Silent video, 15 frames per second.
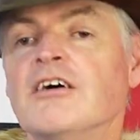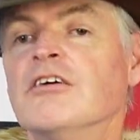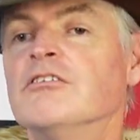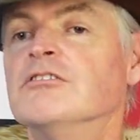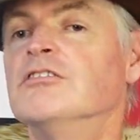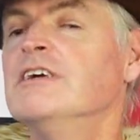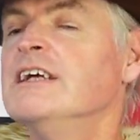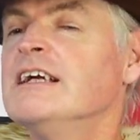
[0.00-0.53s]

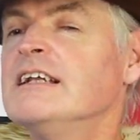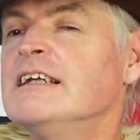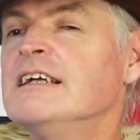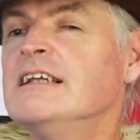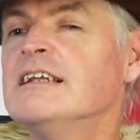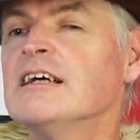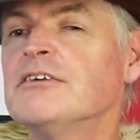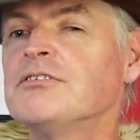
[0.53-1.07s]
Really
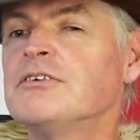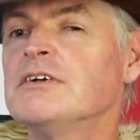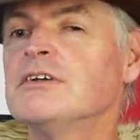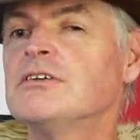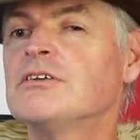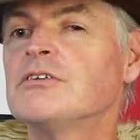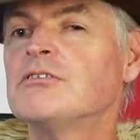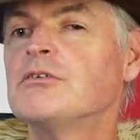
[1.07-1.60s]
nothing
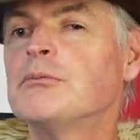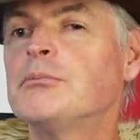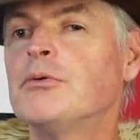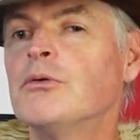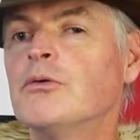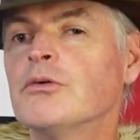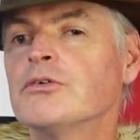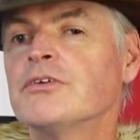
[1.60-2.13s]
to
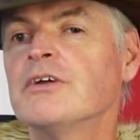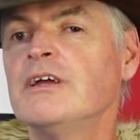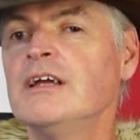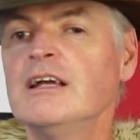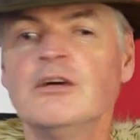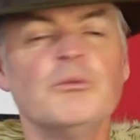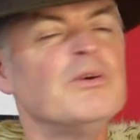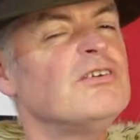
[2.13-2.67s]
report
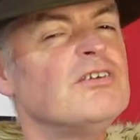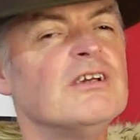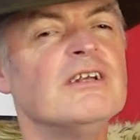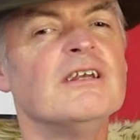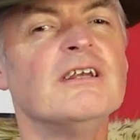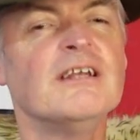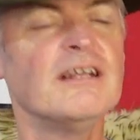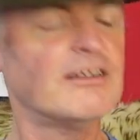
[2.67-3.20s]
here, which
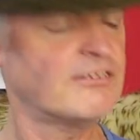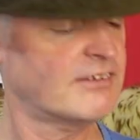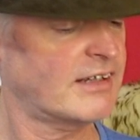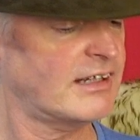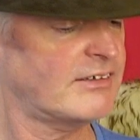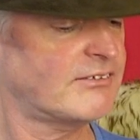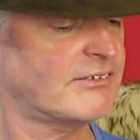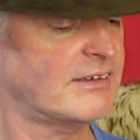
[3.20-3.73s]
in this
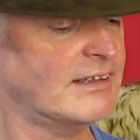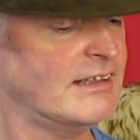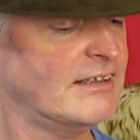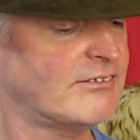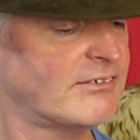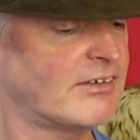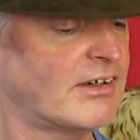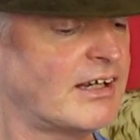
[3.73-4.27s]
case
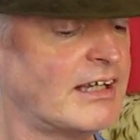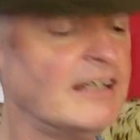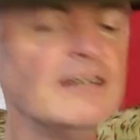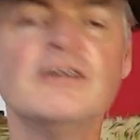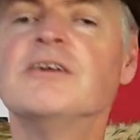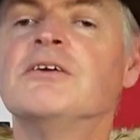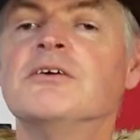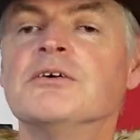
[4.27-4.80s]
is a
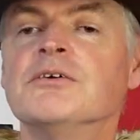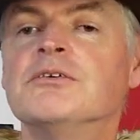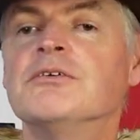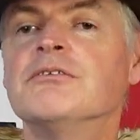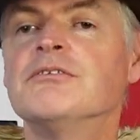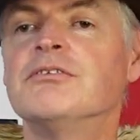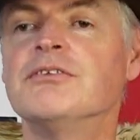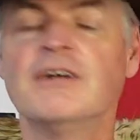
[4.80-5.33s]
good
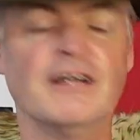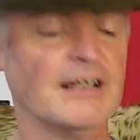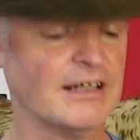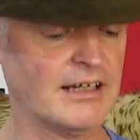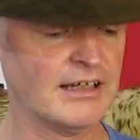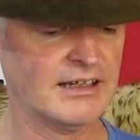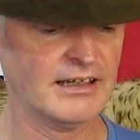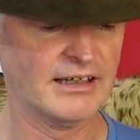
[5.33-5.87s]
thing.